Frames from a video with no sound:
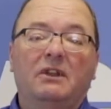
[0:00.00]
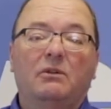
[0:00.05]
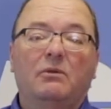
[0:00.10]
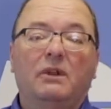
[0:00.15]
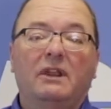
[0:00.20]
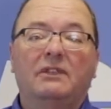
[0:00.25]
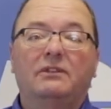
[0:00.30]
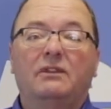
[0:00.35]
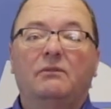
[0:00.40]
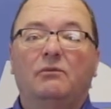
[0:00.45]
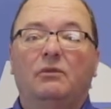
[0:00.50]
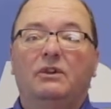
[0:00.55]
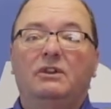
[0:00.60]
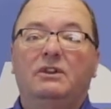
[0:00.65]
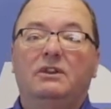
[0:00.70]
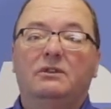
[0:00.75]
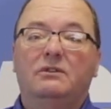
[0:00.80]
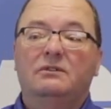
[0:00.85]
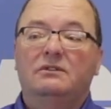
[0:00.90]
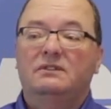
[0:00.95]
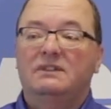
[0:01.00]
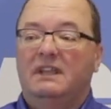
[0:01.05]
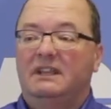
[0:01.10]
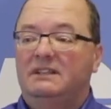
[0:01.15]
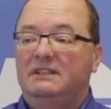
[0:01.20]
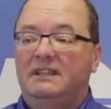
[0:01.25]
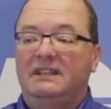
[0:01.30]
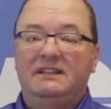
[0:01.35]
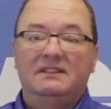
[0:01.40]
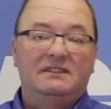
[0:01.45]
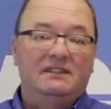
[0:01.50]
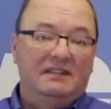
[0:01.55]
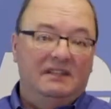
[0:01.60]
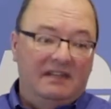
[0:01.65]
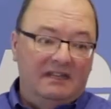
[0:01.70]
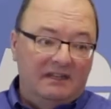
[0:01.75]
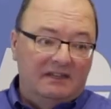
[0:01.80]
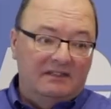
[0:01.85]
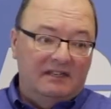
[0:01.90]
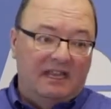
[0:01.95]
with would use a
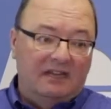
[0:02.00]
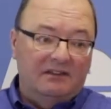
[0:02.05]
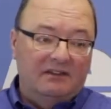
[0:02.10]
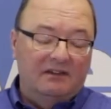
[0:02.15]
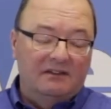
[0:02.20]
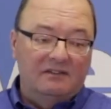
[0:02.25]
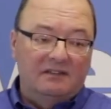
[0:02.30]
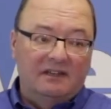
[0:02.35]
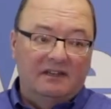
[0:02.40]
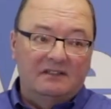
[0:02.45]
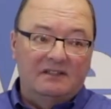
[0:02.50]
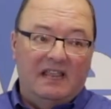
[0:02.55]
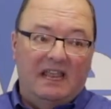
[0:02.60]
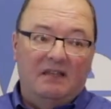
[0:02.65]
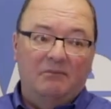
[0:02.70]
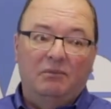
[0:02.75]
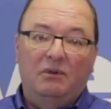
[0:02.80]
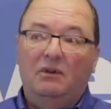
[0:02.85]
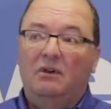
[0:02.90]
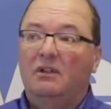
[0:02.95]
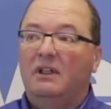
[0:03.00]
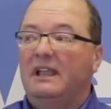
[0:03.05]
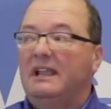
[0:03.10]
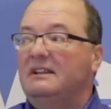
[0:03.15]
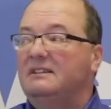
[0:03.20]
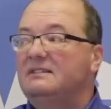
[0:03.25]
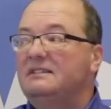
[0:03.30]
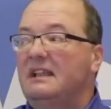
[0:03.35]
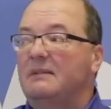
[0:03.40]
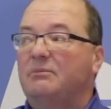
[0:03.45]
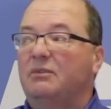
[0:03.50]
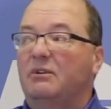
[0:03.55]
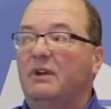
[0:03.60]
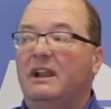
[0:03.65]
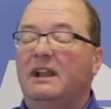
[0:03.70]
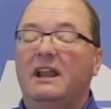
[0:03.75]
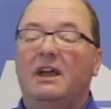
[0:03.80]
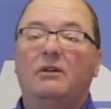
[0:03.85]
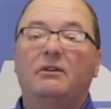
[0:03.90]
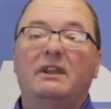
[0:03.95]
TCD detector as an example and
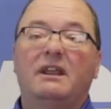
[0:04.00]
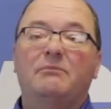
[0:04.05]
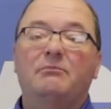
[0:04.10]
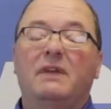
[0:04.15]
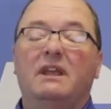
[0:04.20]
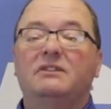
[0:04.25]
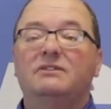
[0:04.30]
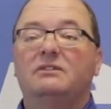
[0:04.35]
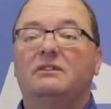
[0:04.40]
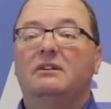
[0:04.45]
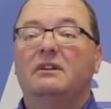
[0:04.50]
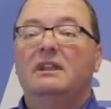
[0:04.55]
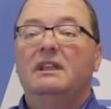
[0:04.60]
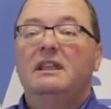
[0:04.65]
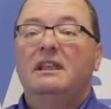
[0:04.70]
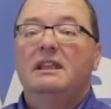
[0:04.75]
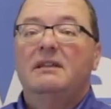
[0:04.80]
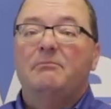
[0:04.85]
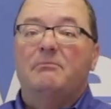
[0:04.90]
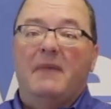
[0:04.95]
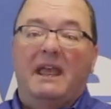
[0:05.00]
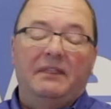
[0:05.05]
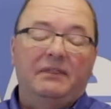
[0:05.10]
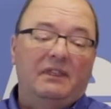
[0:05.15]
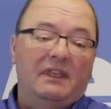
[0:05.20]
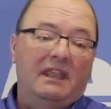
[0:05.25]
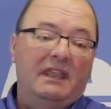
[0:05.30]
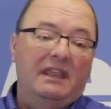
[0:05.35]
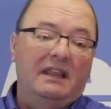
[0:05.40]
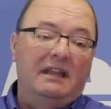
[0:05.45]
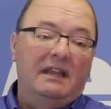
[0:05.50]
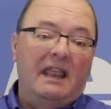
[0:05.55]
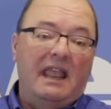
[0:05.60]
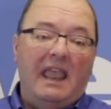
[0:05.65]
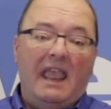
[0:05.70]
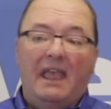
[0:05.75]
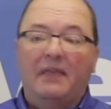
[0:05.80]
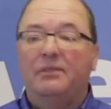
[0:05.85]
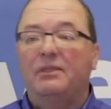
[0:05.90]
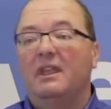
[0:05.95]
separate out and measure methane,
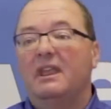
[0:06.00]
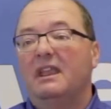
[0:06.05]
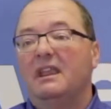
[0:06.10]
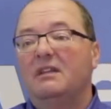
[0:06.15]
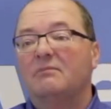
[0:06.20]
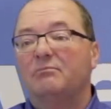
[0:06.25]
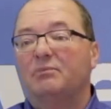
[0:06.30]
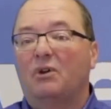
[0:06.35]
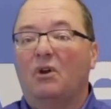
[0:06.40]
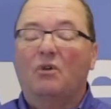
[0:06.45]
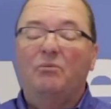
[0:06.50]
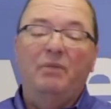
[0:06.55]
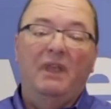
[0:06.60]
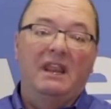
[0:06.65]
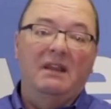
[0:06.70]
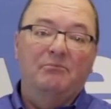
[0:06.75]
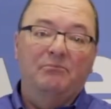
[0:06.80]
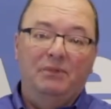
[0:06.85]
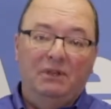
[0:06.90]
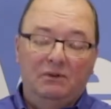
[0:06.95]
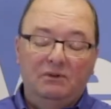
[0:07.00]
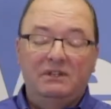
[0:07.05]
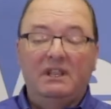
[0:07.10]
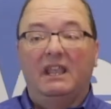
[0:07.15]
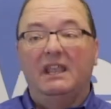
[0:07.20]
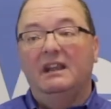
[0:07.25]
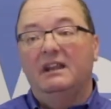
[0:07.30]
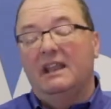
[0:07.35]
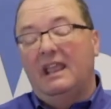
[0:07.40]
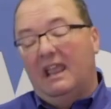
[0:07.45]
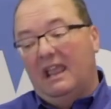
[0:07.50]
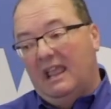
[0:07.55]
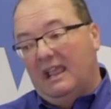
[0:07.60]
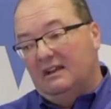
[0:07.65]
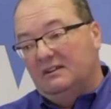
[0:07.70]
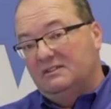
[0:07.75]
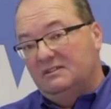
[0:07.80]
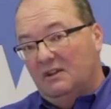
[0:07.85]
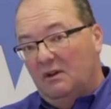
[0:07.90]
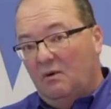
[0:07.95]
ethane, propane, butane,
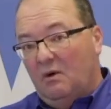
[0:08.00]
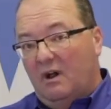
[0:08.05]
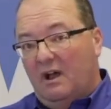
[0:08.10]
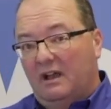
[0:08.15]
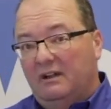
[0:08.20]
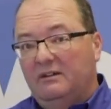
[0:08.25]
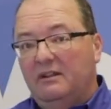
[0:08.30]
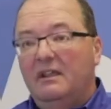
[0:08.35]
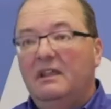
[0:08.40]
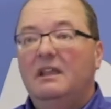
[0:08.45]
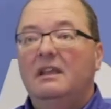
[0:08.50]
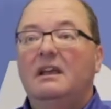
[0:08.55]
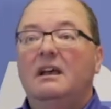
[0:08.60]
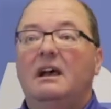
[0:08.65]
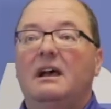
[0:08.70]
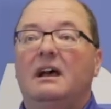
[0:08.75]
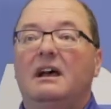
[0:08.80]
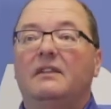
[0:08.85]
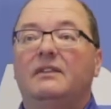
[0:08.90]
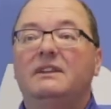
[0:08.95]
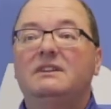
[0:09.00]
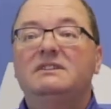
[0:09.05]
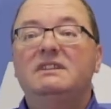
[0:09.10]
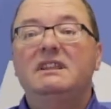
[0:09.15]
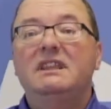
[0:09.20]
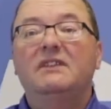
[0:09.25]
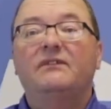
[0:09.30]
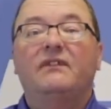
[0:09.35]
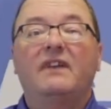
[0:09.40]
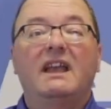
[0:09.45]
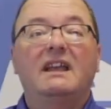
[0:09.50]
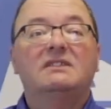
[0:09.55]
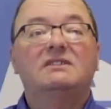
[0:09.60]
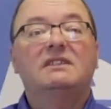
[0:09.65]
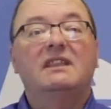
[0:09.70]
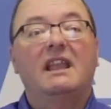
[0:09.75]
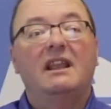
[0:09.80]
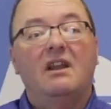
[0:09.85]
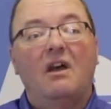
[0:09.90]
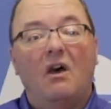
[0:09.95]
and so on, the TFS
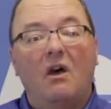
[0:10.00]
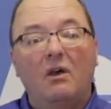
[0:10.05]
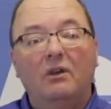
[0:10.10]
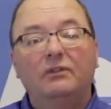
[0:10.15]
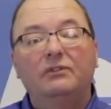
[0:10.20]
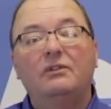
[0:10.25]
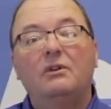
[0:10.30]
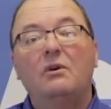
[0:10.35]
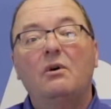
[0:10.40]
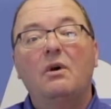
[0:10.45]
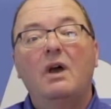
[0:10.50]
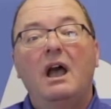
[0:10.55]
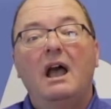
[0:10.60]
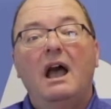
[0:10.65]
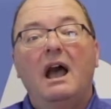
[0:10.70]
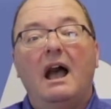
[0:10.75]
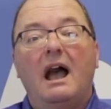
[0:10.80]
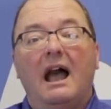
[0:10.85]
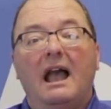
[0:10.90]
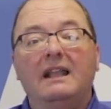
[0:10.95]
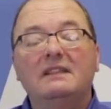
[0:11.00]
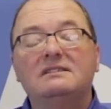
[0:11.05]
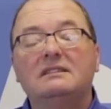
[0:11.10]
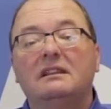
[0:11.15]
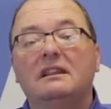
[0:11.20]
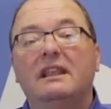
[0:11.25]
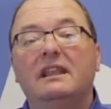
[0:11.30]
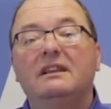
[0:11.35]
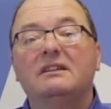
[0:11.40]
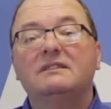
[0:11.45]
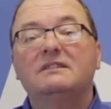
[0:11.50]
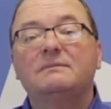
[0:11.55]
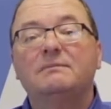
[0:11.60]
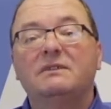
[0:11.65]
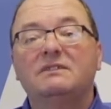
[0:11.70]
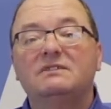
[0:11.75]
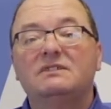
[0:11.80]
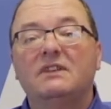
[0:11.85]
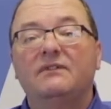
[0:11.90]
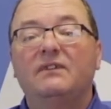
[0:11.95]
can also isolate
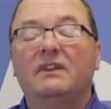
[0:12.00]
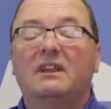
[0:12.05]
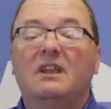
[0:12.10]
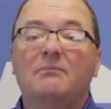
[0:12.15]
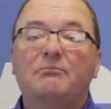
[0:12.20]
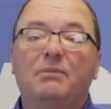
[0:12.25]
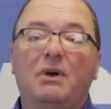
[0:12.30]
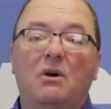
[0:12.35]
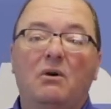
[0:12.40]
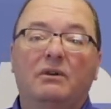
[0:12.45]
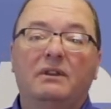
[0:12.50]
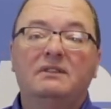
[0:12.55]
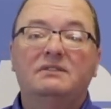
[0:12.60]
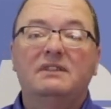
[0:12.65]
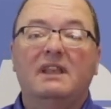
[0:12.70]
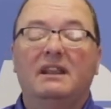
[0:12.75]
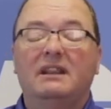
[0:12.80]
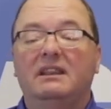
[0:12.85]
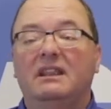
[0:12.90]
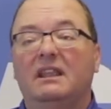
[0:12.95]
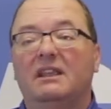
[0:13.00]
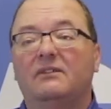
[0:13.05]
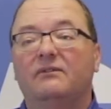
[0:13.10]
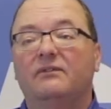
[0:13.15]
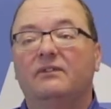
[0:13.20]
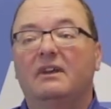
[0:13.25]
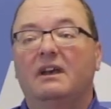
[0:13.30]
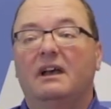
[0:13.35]
specific components and give